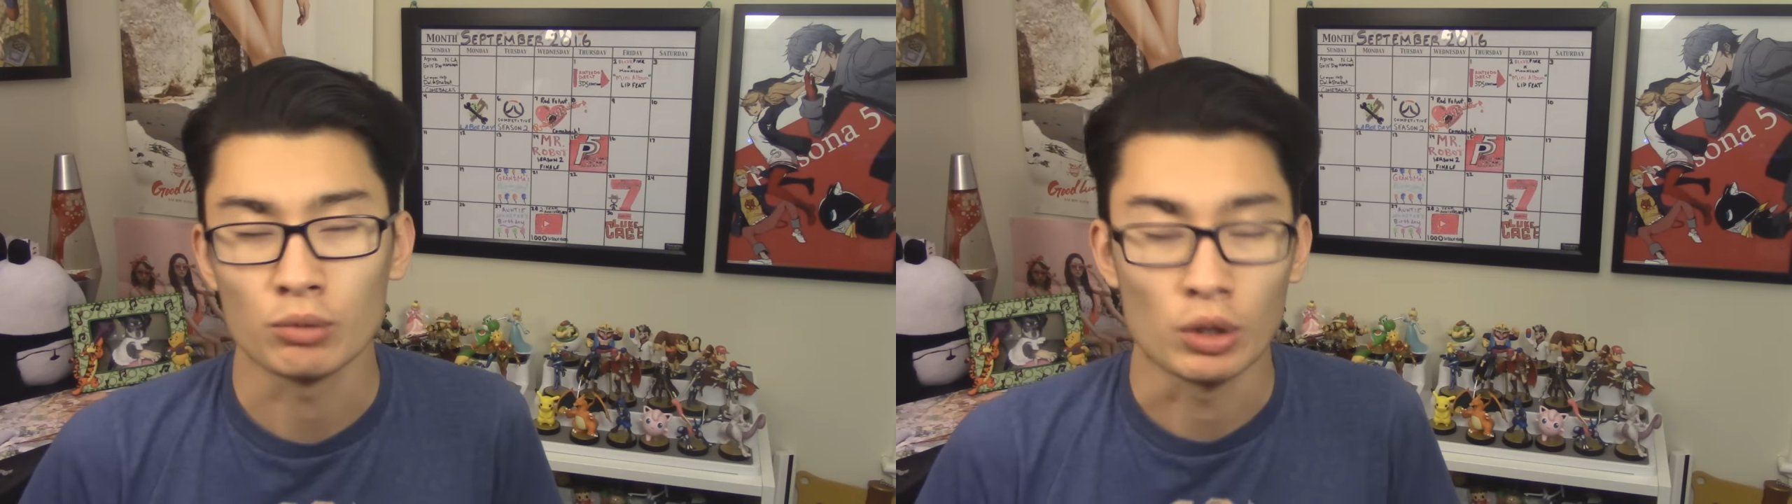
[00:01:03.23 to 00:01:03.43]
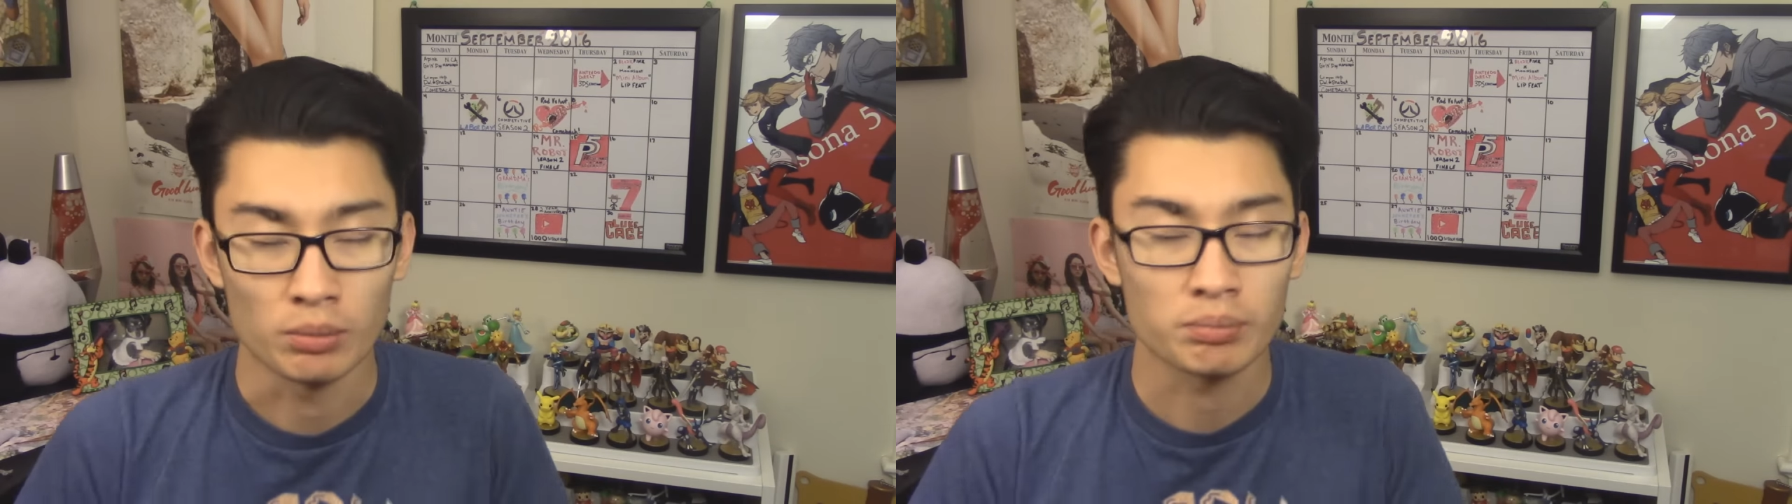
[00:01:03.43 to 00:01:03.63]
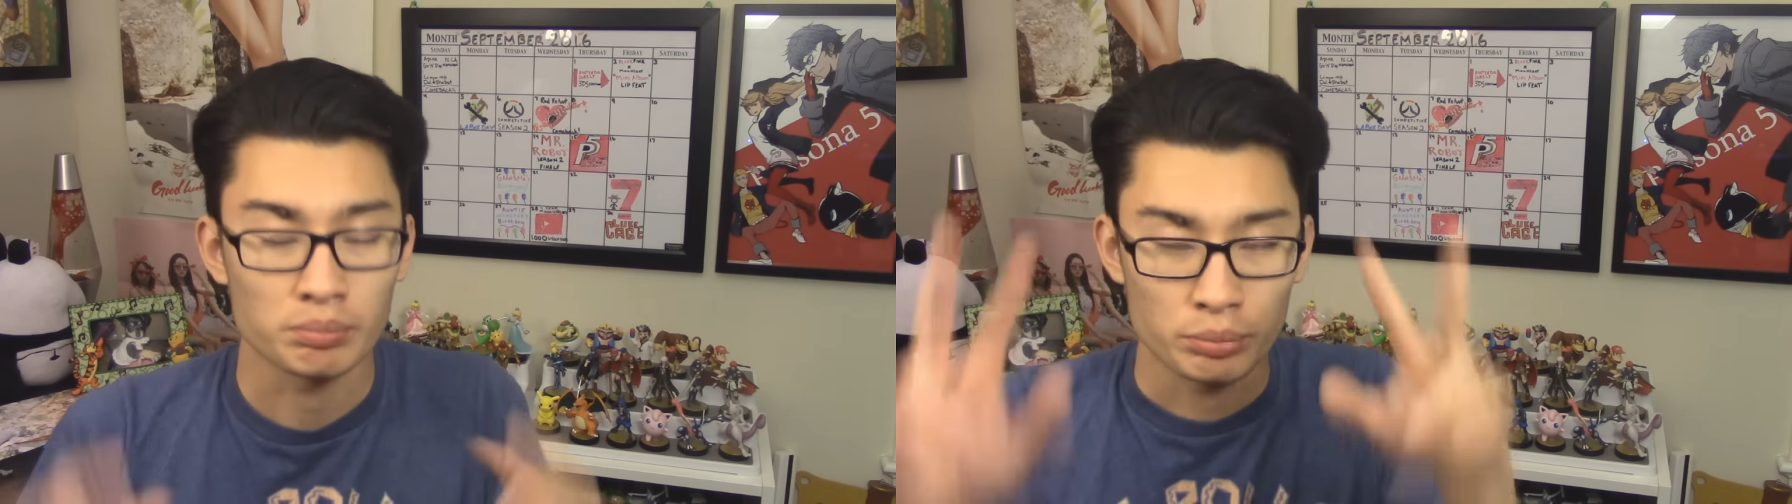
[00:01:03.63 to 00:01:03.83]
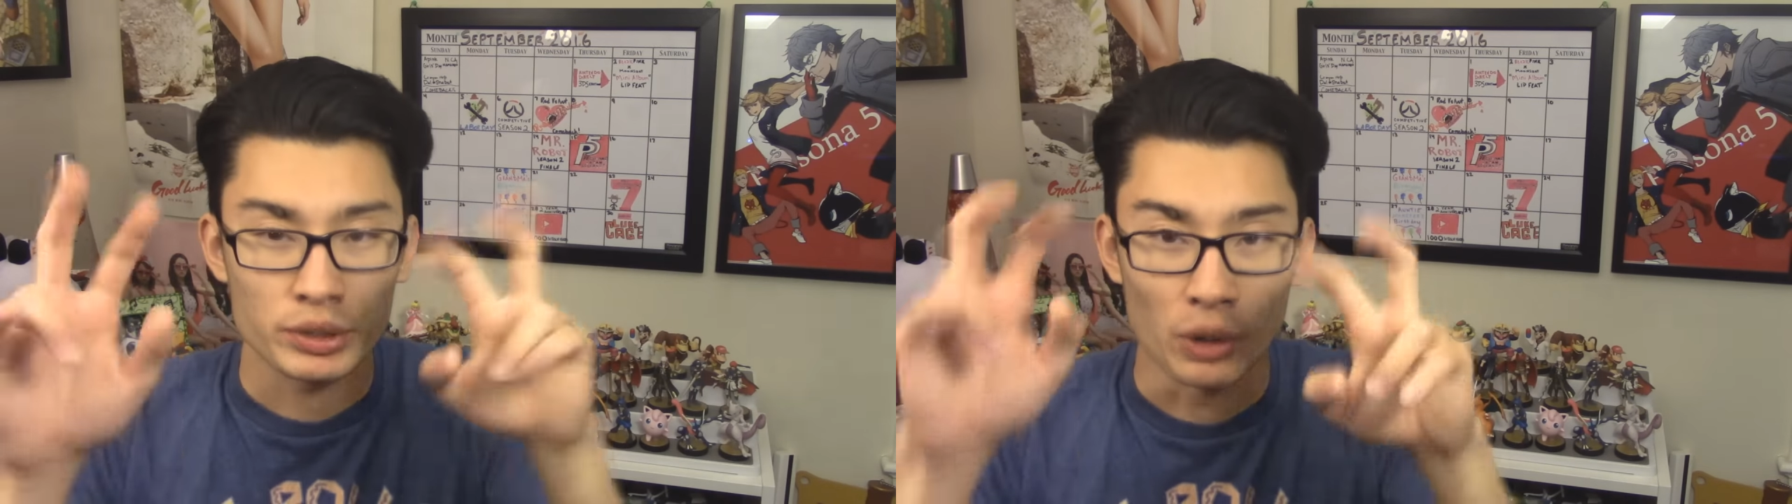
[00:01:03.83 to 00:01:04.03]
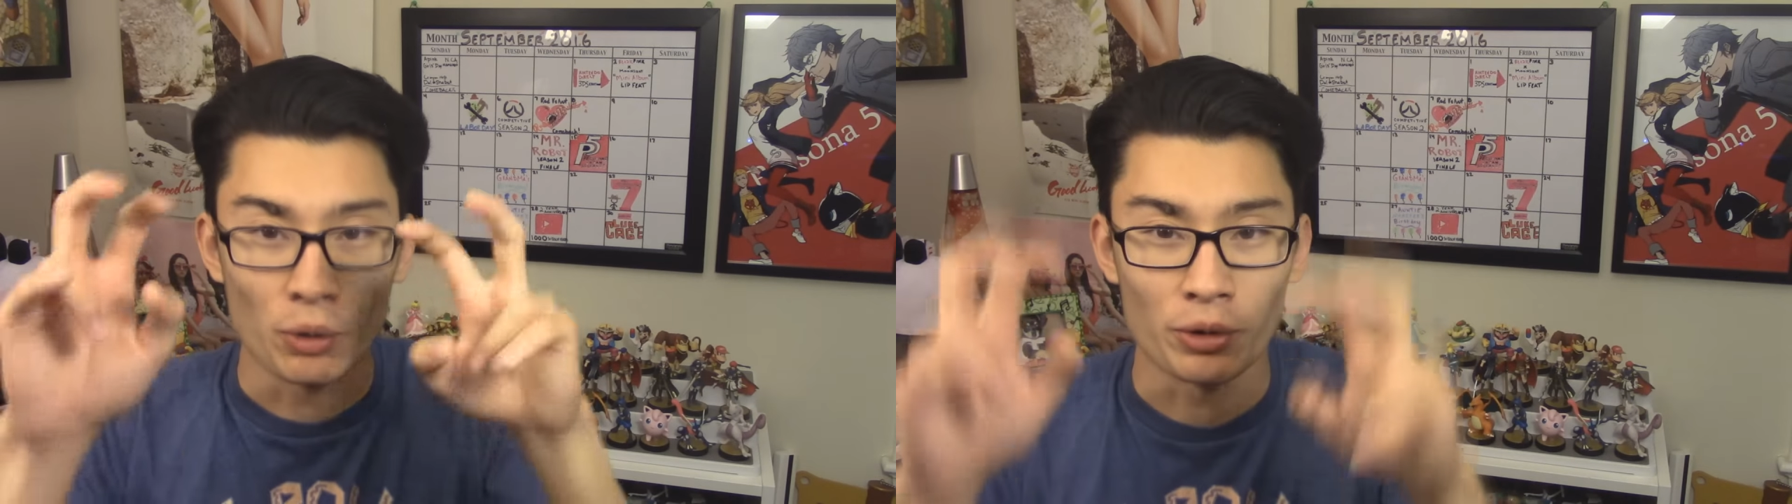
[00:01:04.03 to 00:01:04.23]
Well,
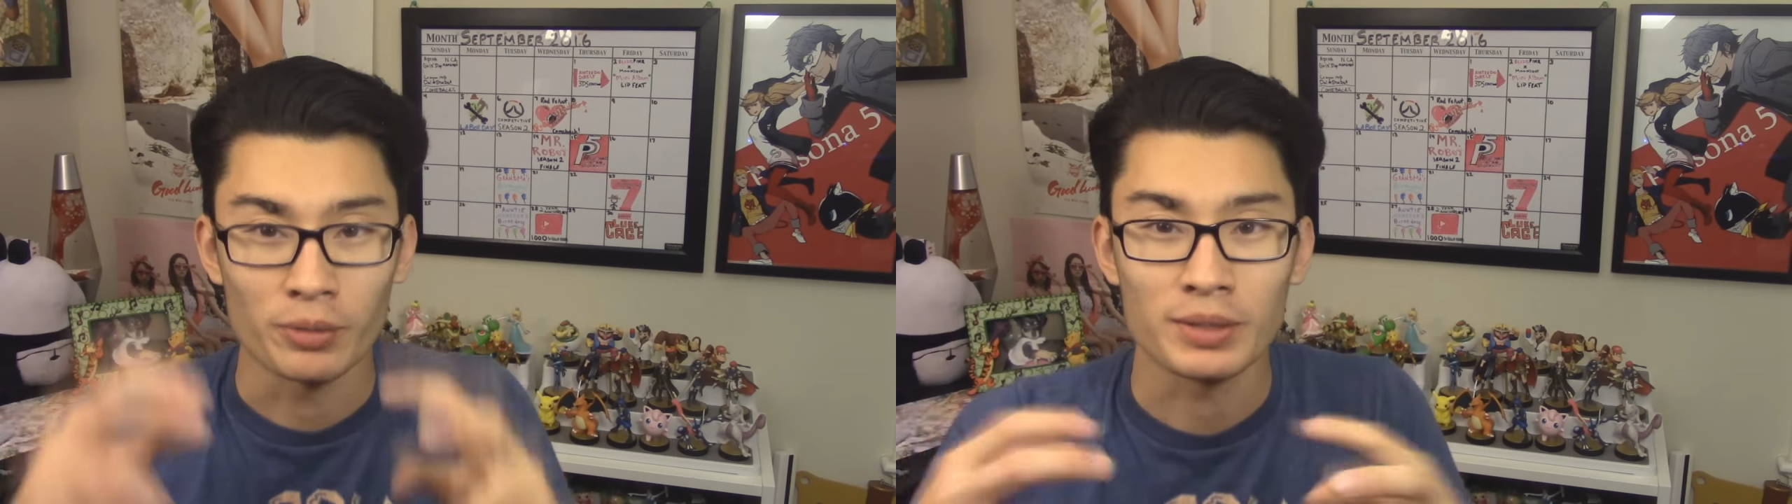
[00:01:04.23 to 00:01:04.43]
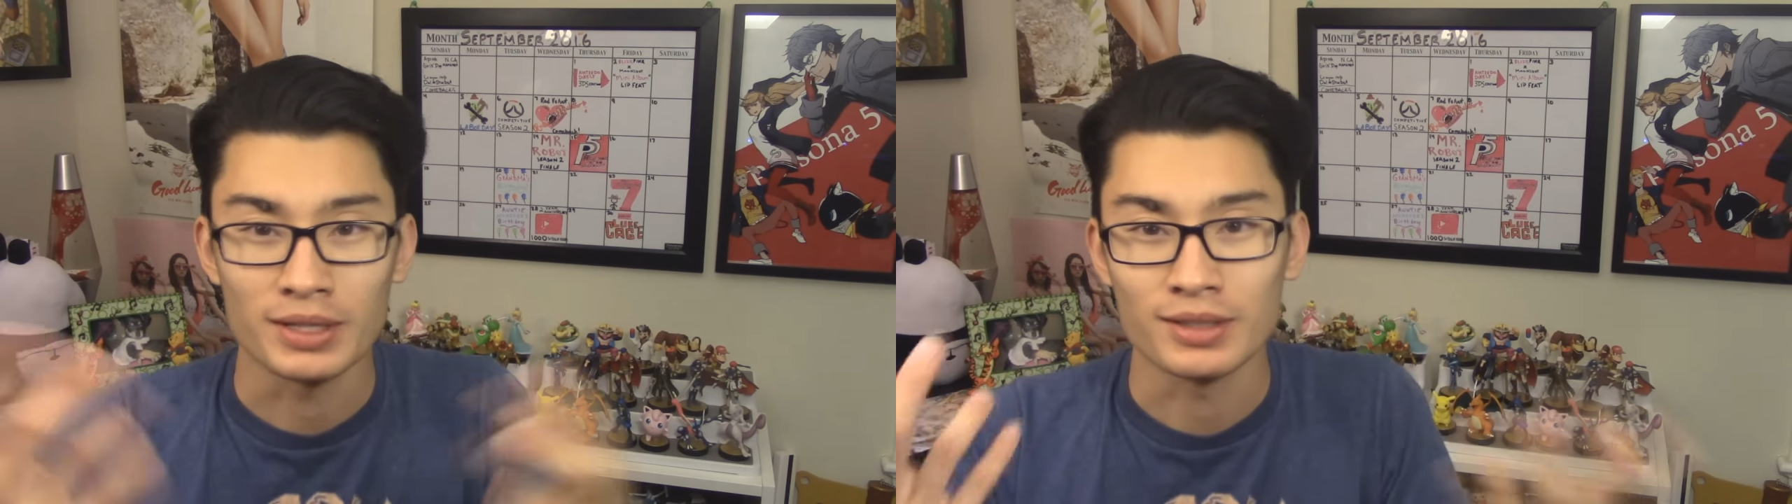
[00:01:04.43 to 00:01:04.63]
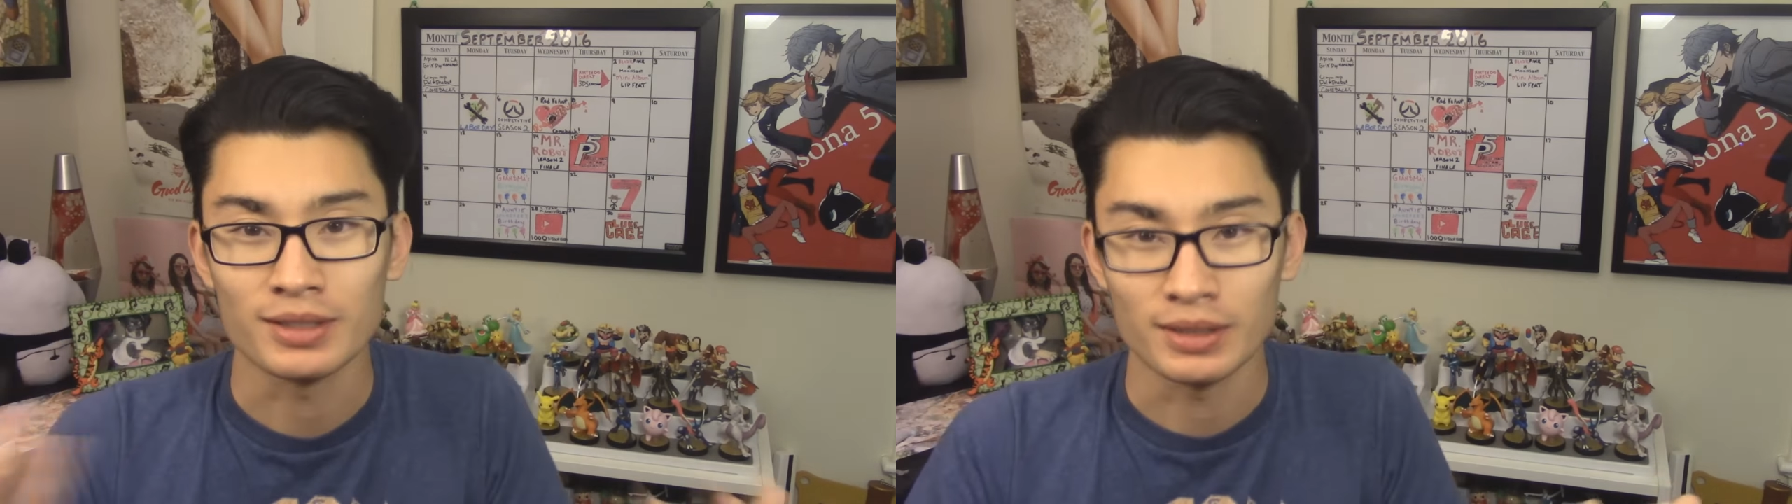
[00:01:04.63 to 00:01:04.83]
pre-ordered because,